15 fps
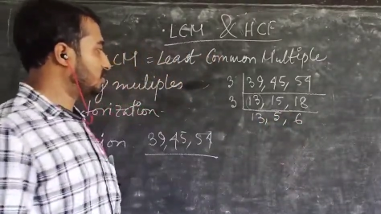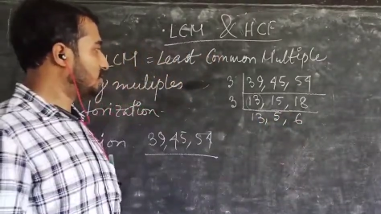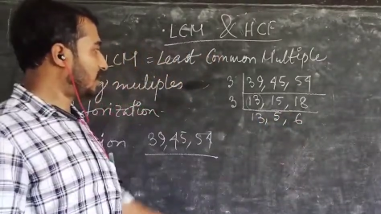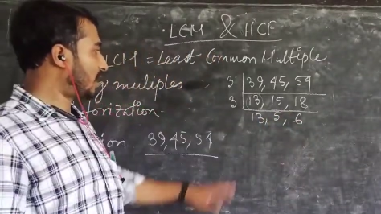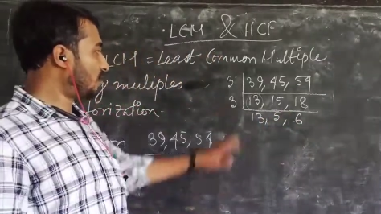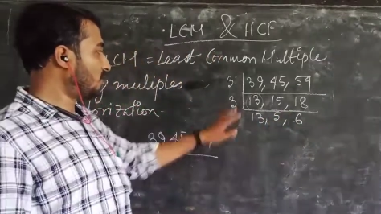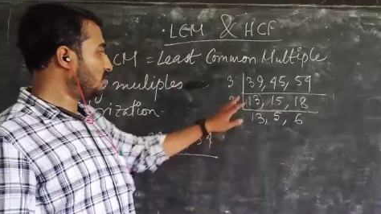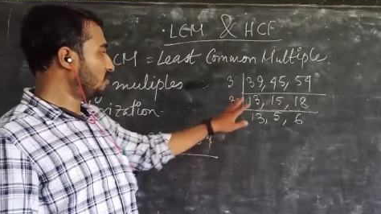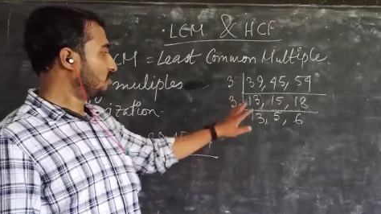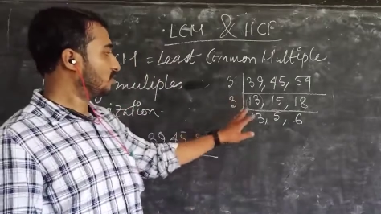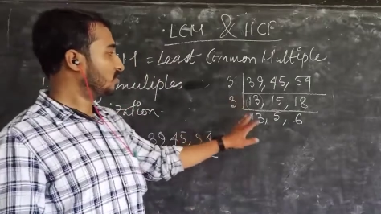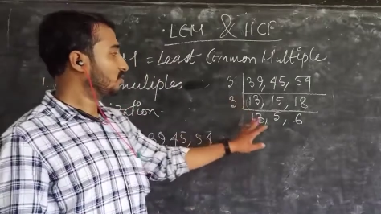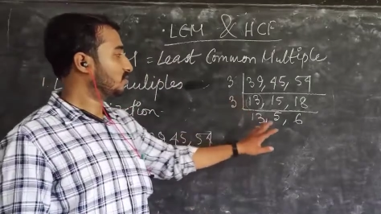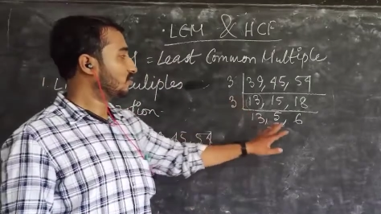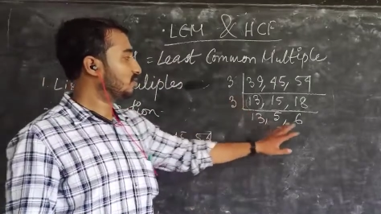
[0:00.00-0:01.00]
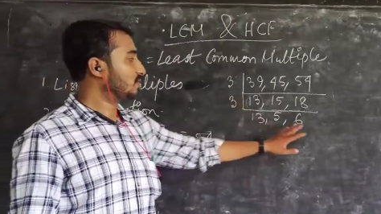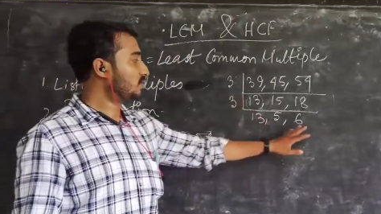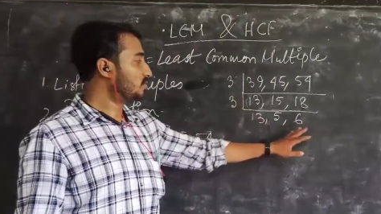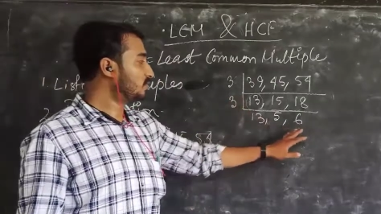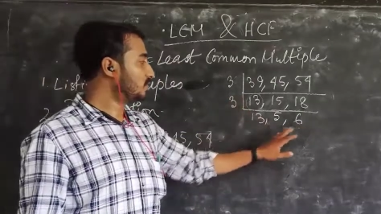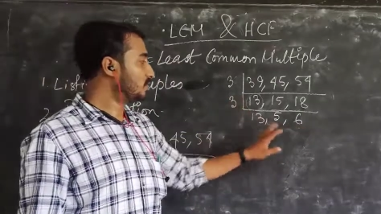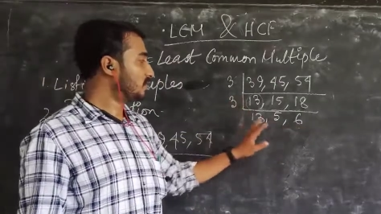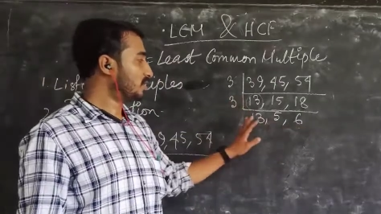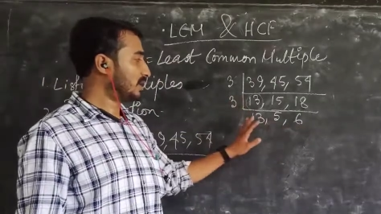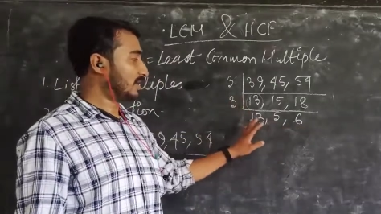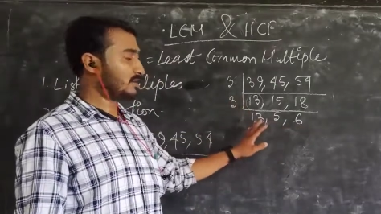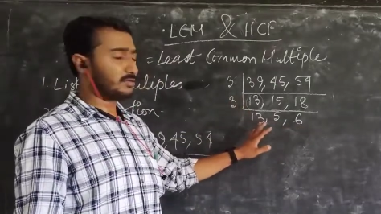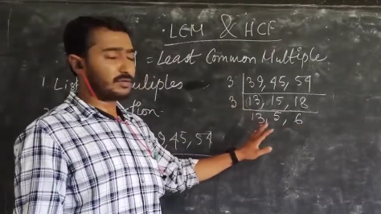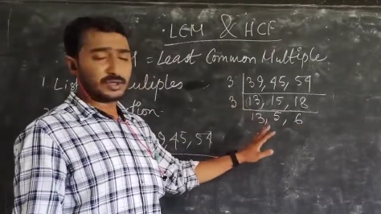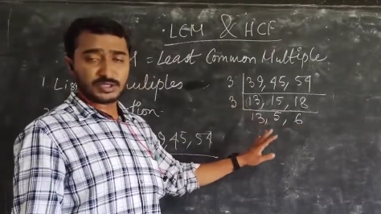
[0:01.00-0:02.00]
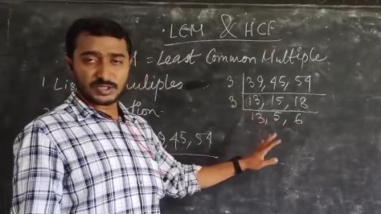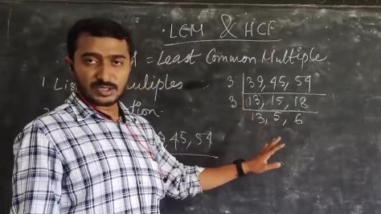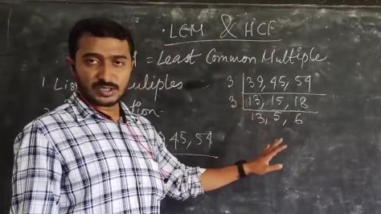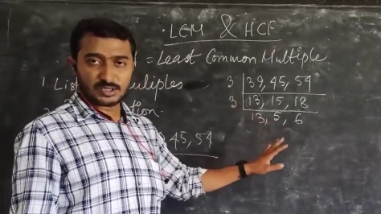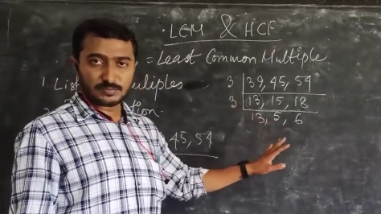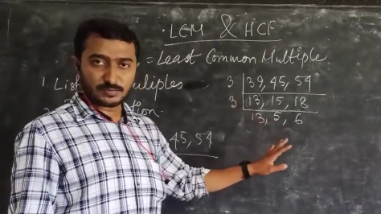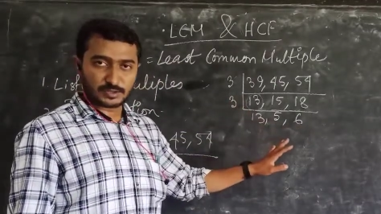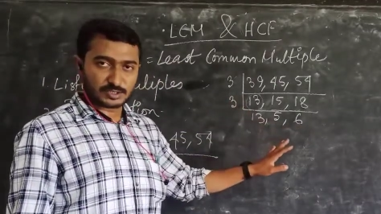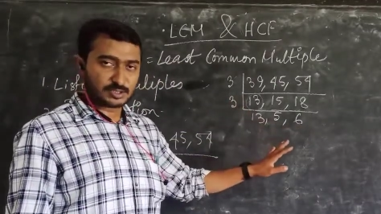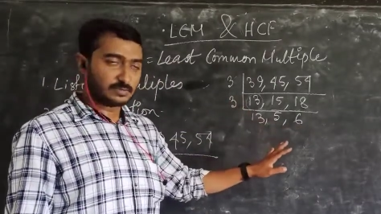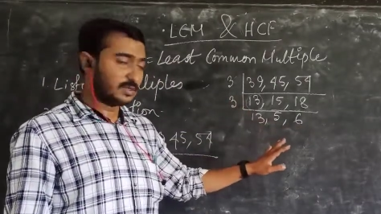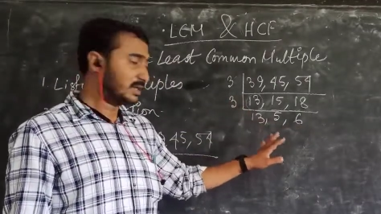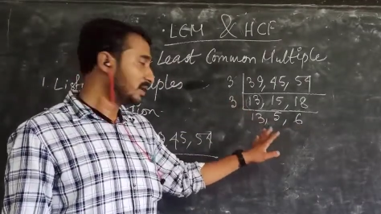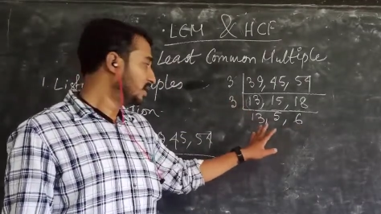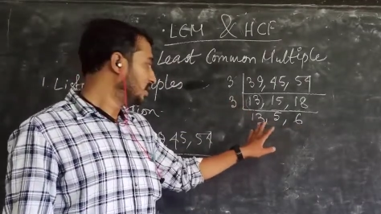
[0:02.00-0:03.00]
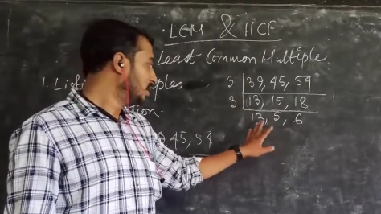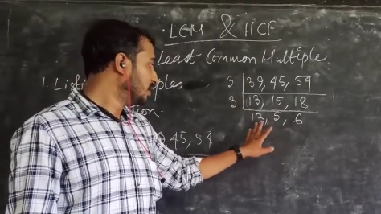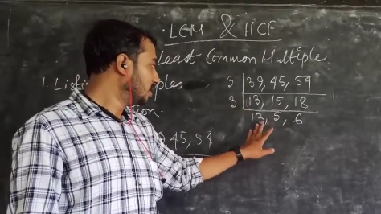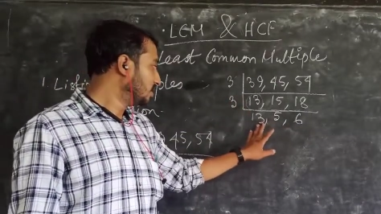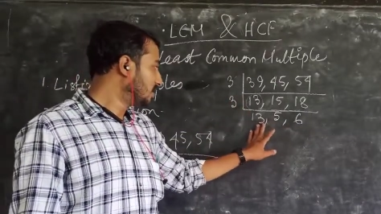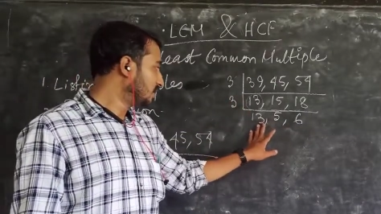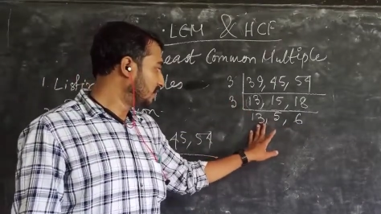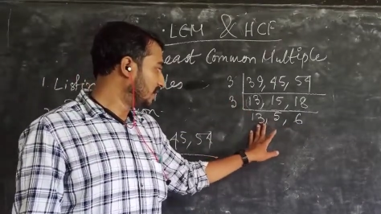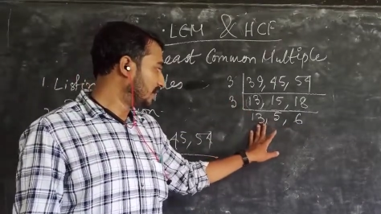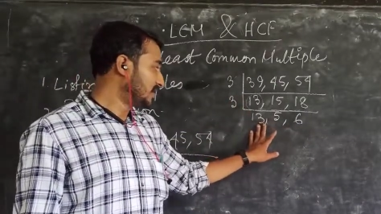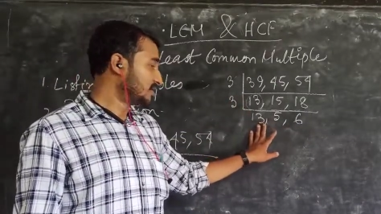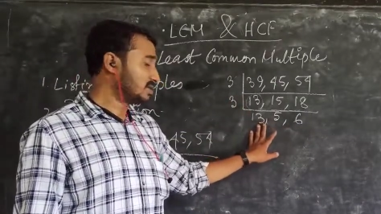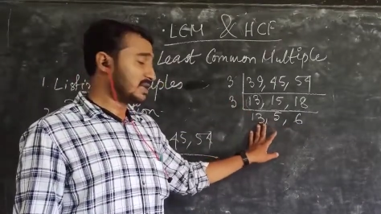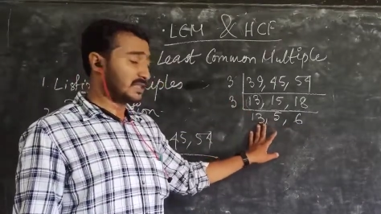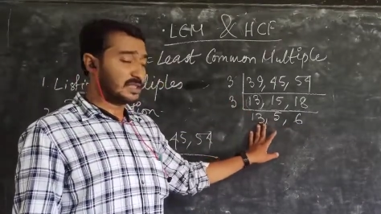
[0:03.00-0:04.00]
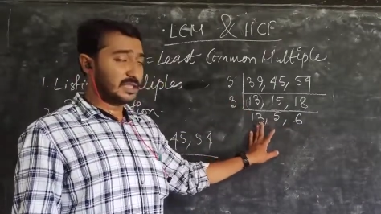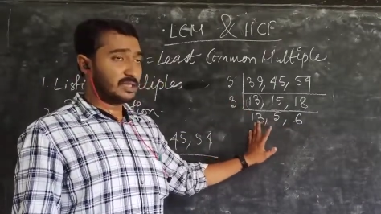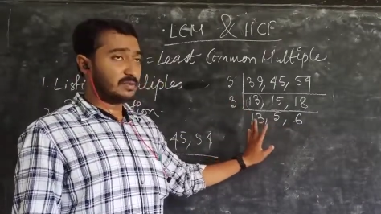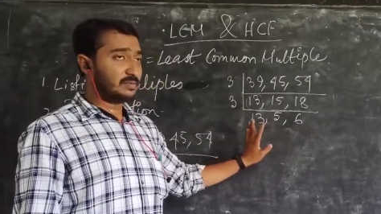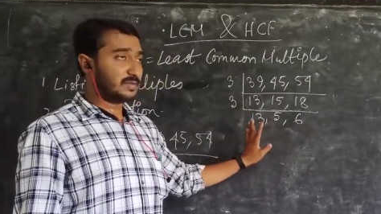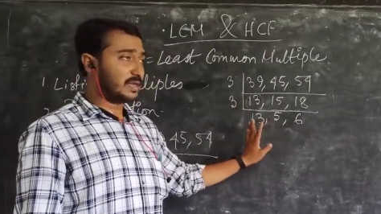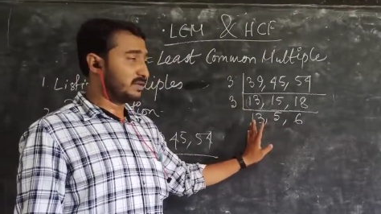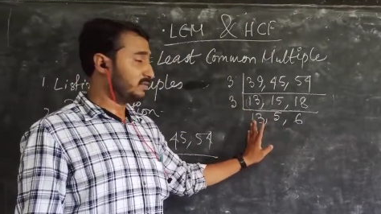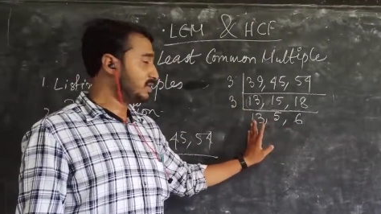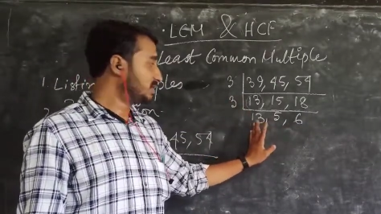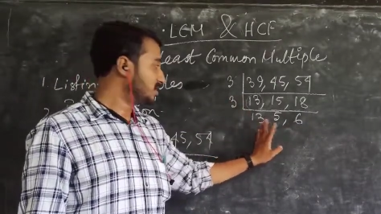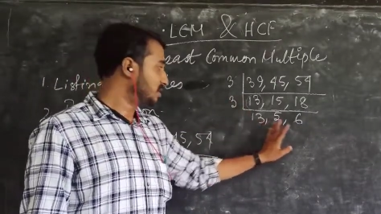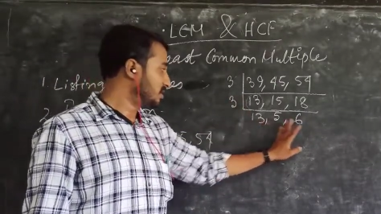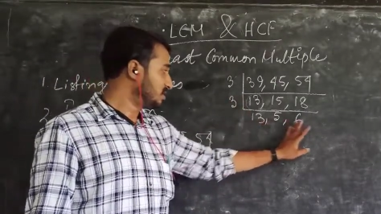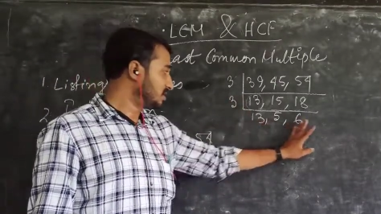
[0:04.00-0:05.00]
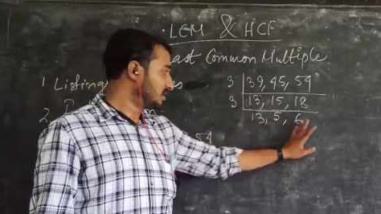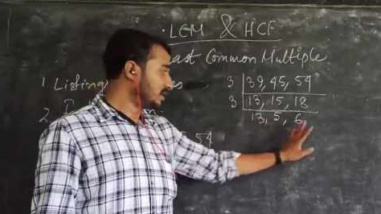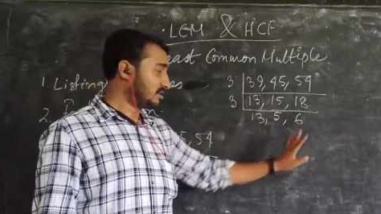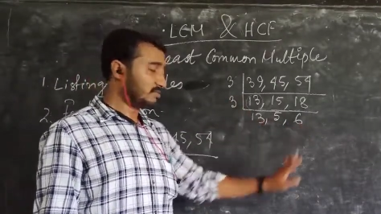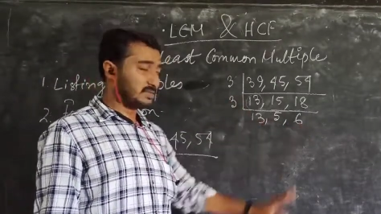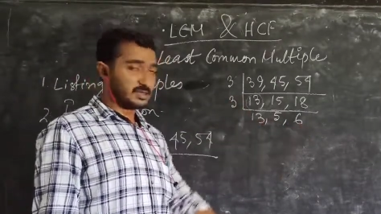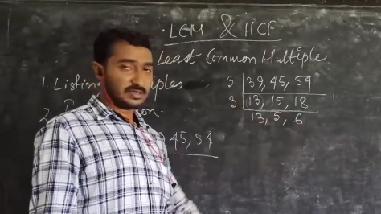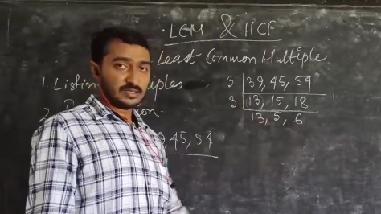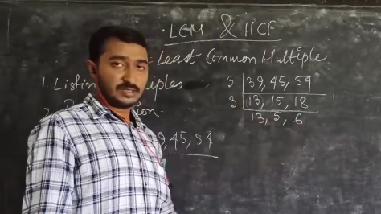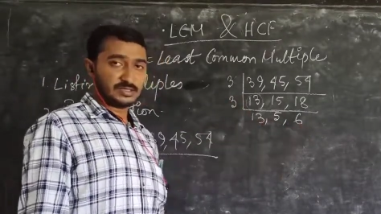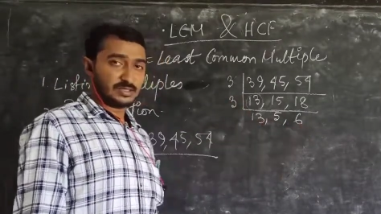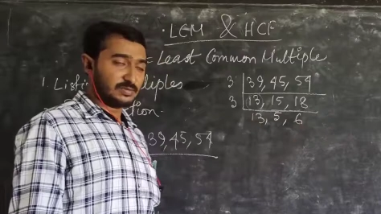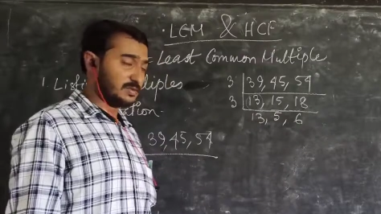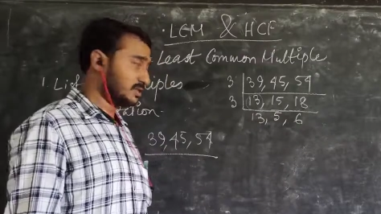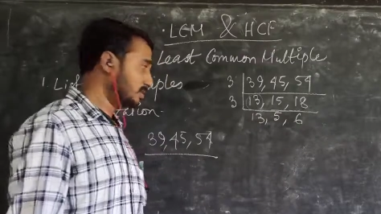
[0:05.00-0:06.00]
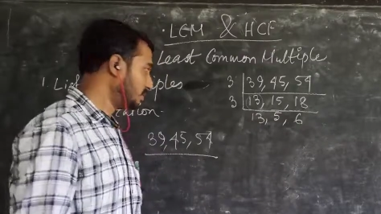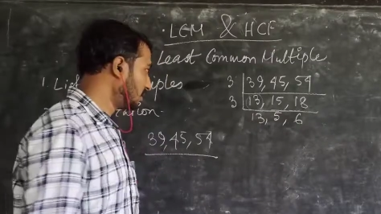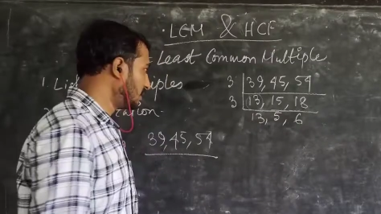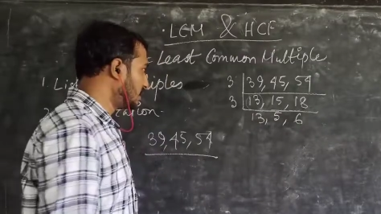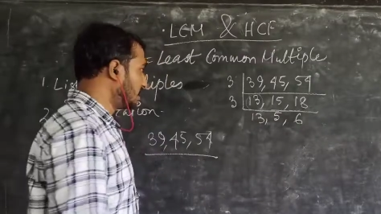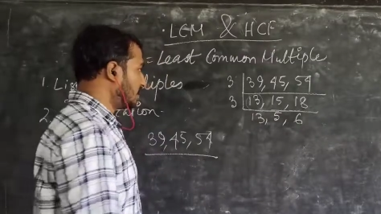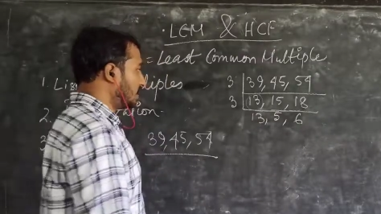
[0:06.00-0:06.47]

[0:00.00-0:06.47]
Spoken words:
So now no more calculation is possible. There is nothing by which these three numbers is divisible.